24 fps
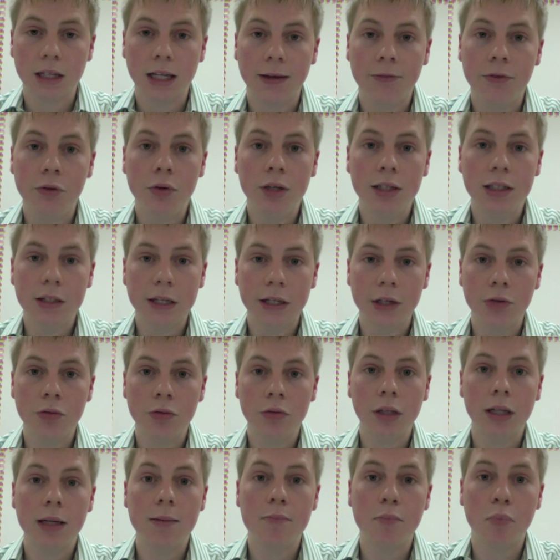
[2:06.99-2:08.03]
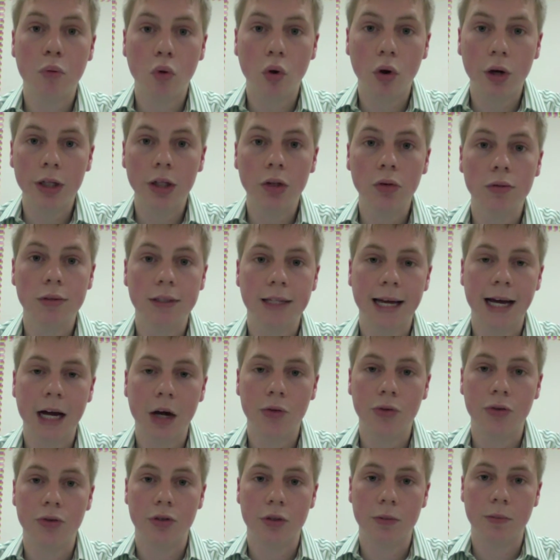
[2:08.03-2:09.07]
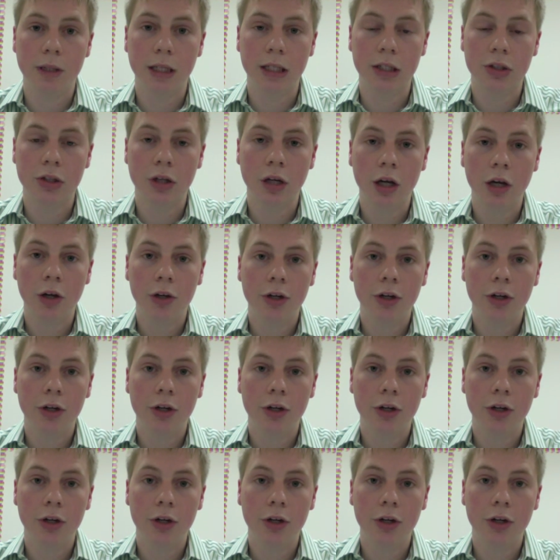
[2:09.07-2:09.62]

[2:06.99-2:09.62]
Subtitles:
If you continually boil down your speech,